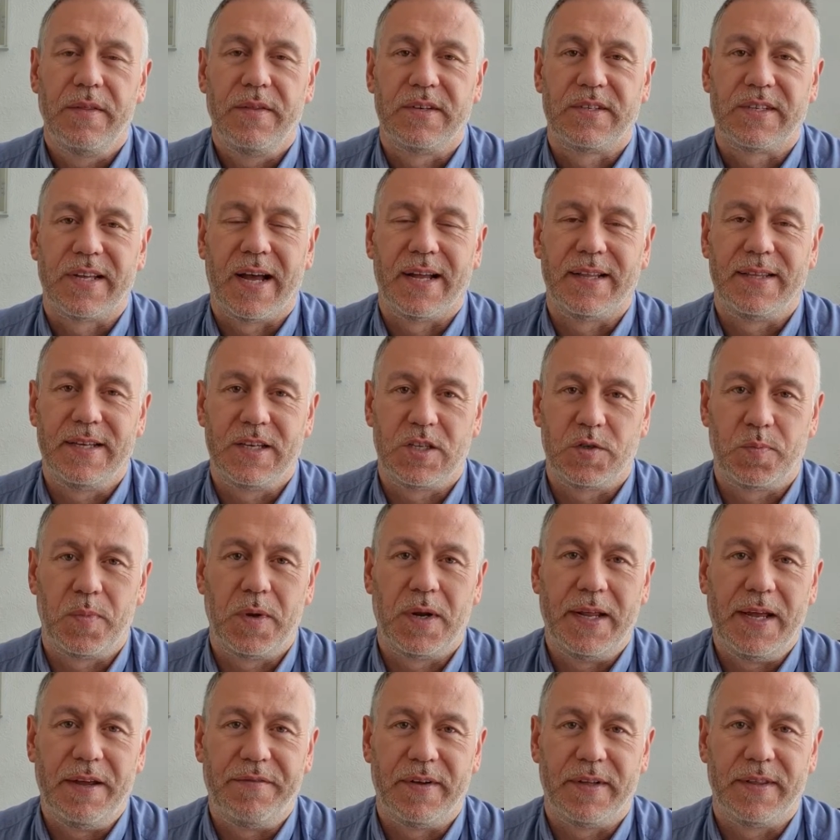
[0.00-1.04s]
They start
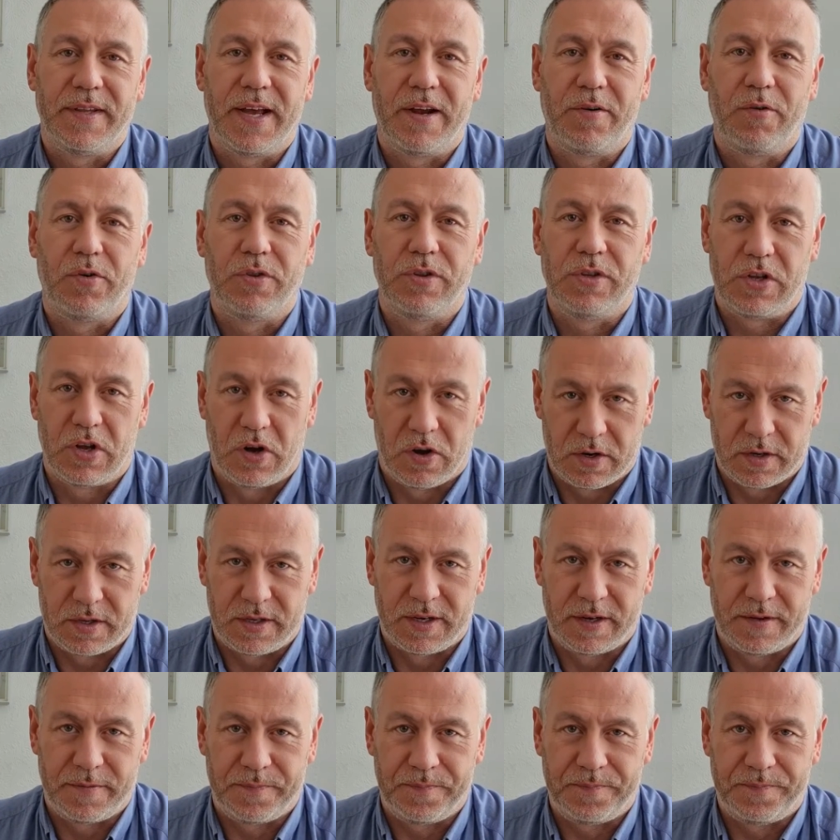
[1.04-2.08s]
disbelieving their own
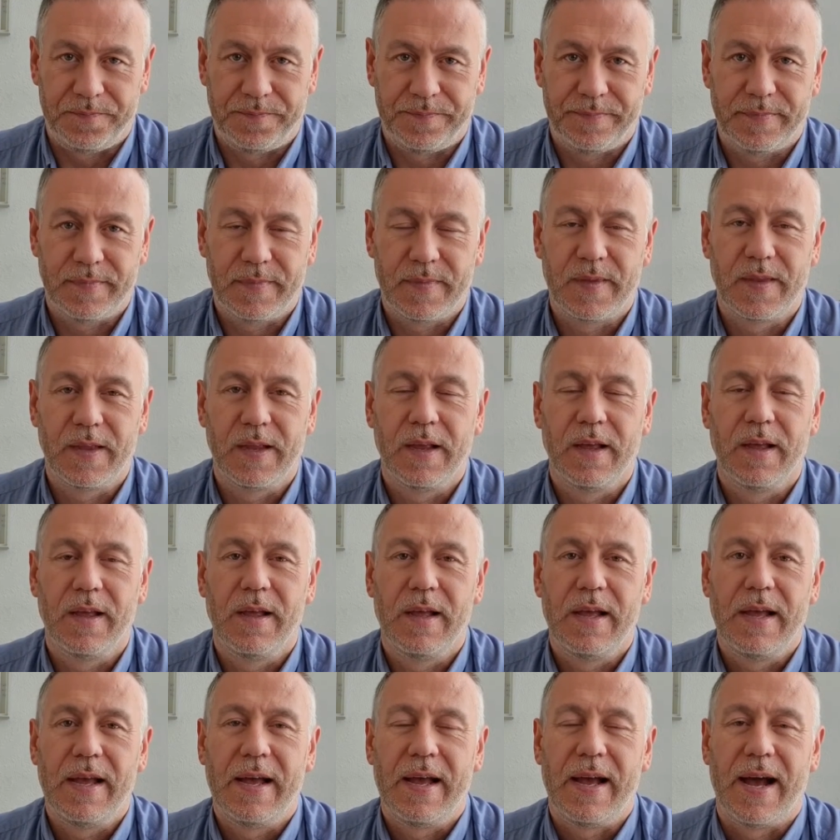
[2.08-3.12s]
doctor
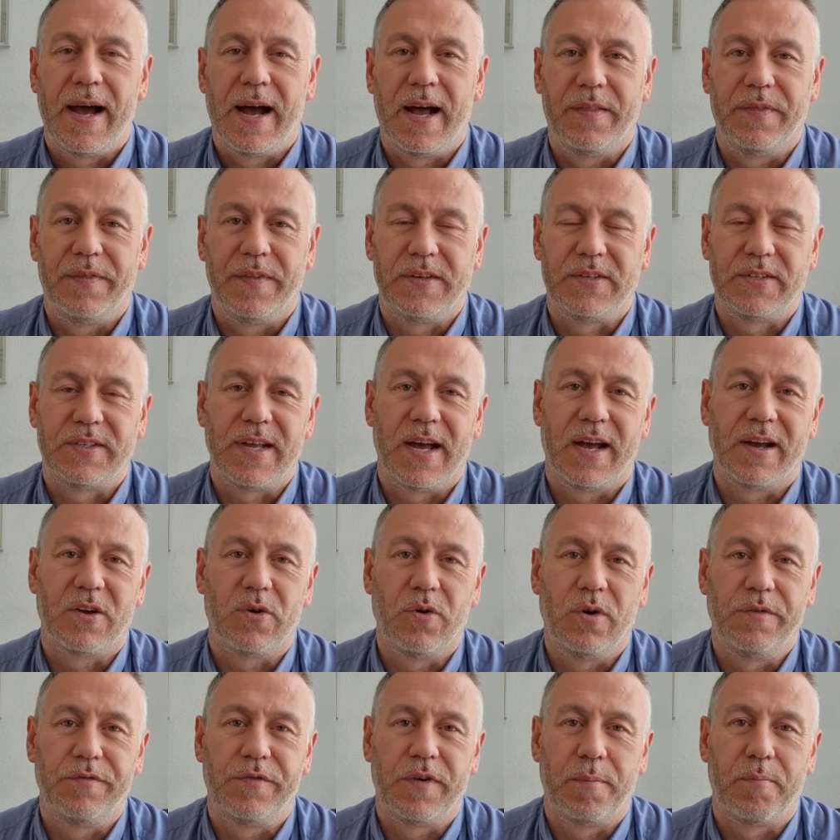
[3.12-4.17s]
and they start
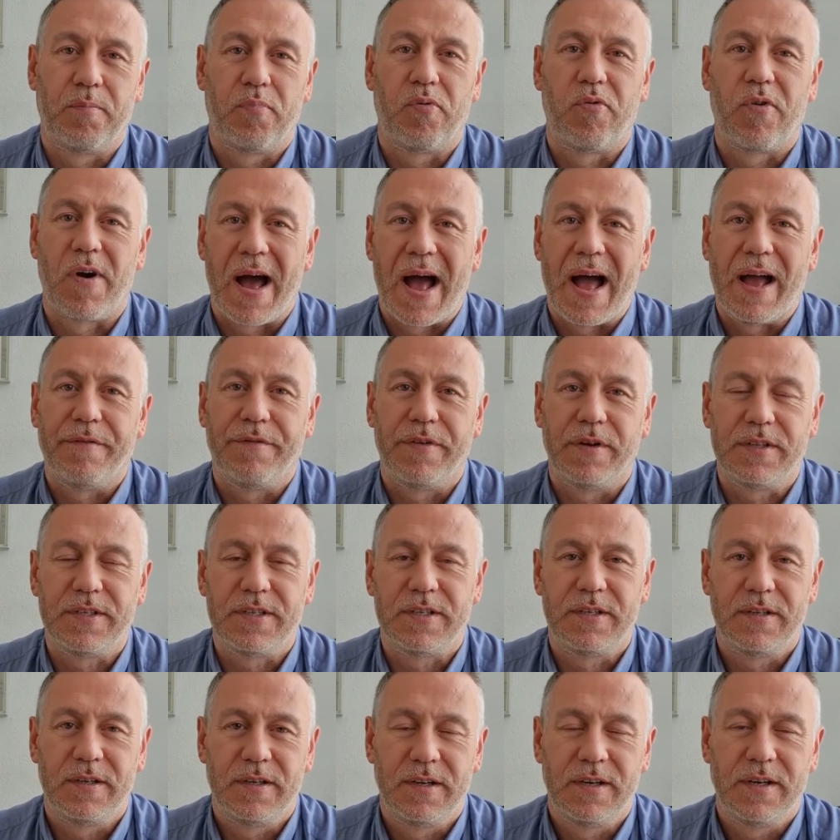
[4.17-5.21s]
going for
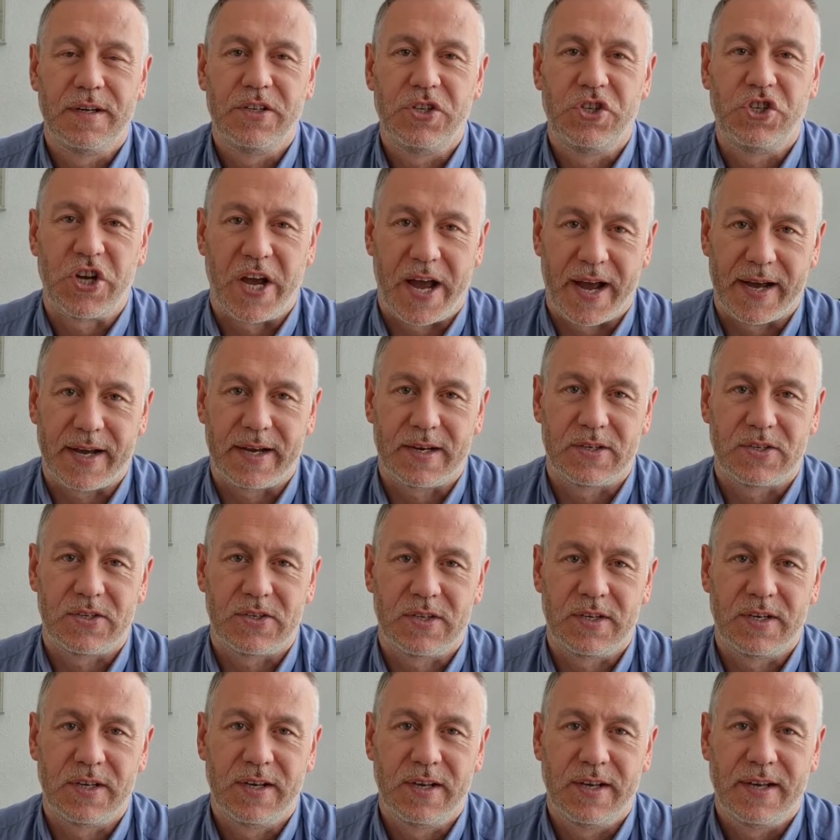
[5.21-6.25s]
private
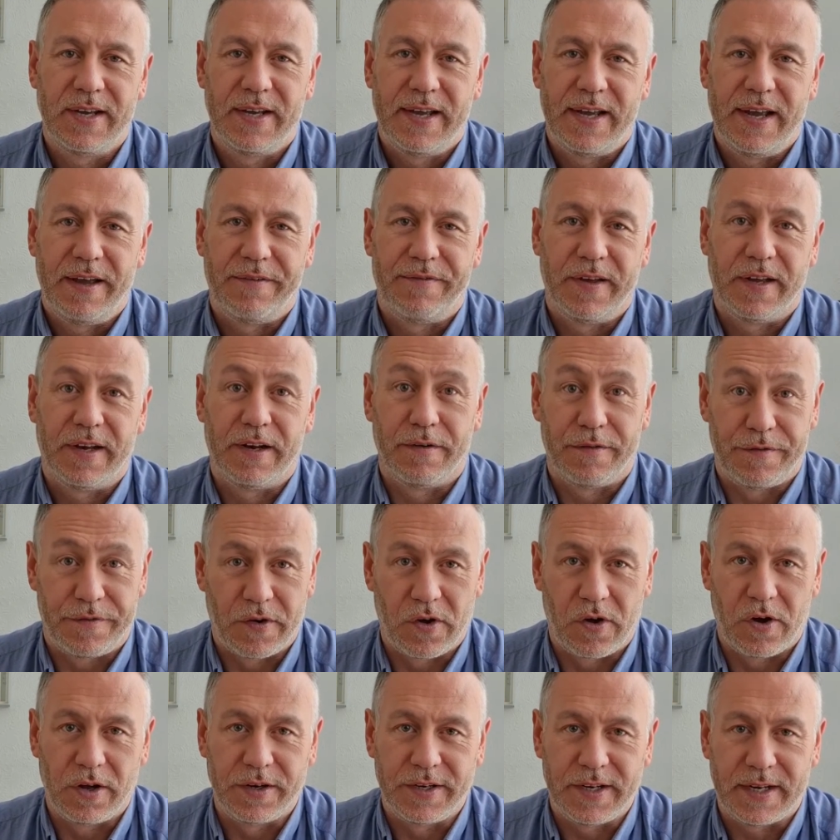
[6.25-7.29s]
checks if they can
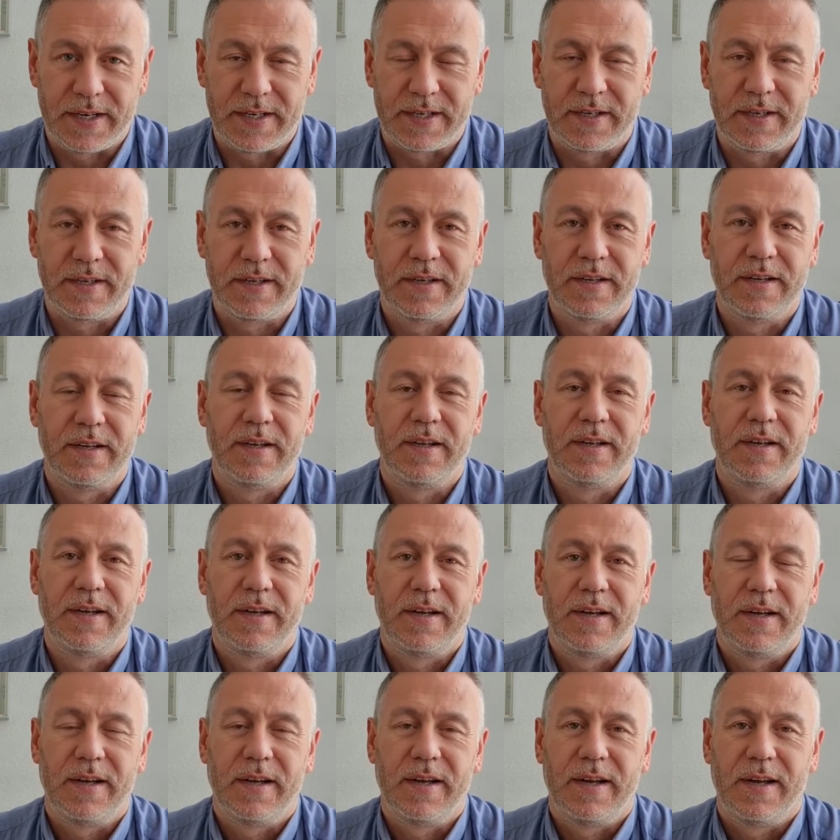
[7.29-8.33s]
afford it
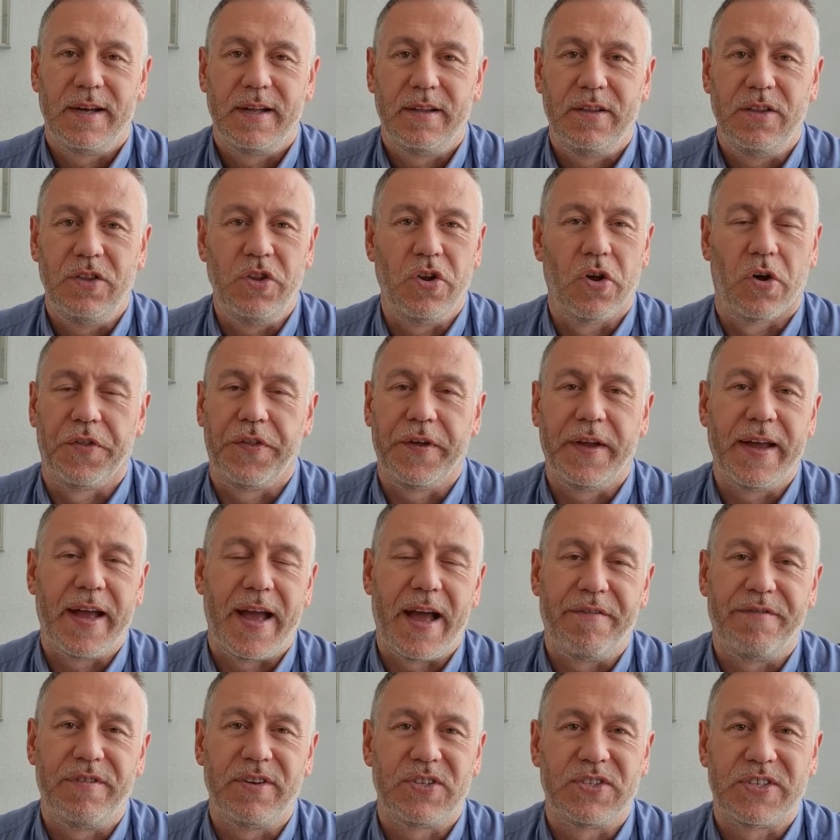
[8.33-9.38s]
Nothing
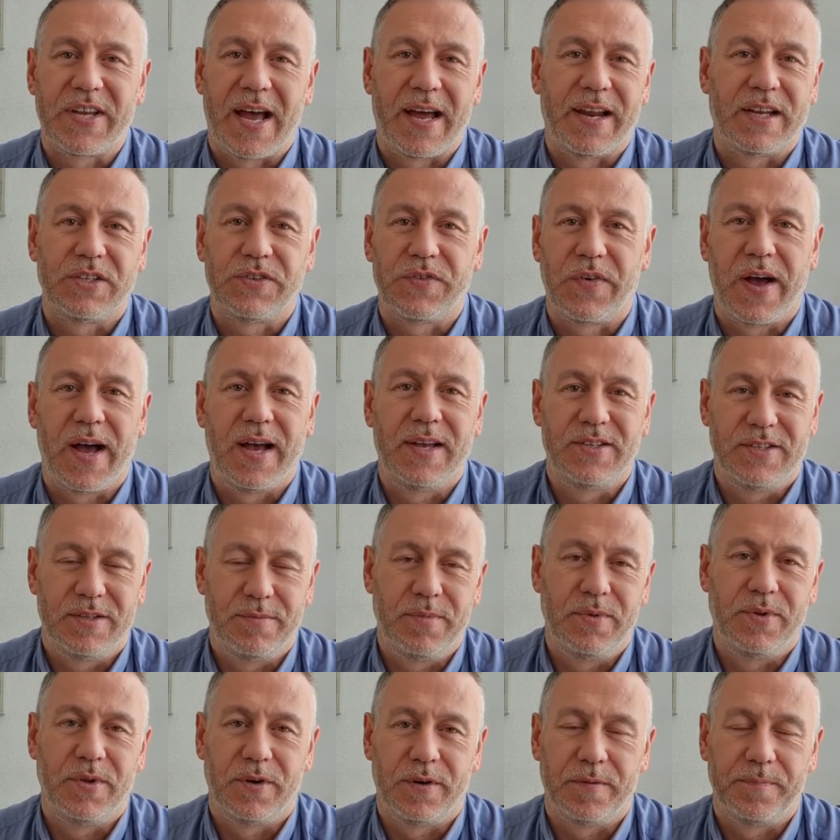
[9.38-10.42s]
ever satisfies
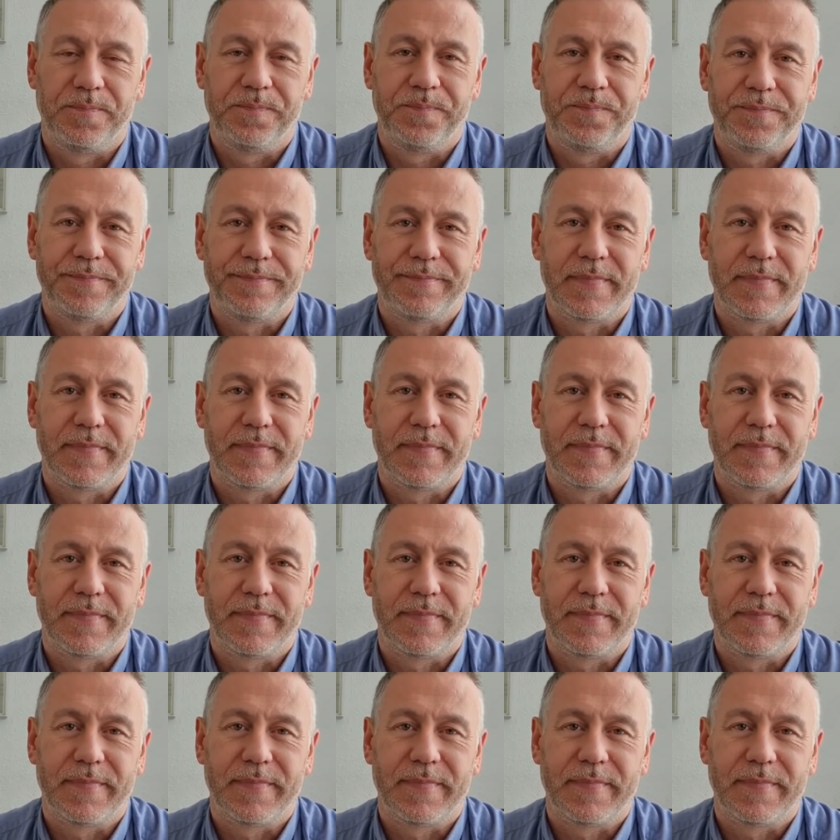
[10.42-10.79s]
them though.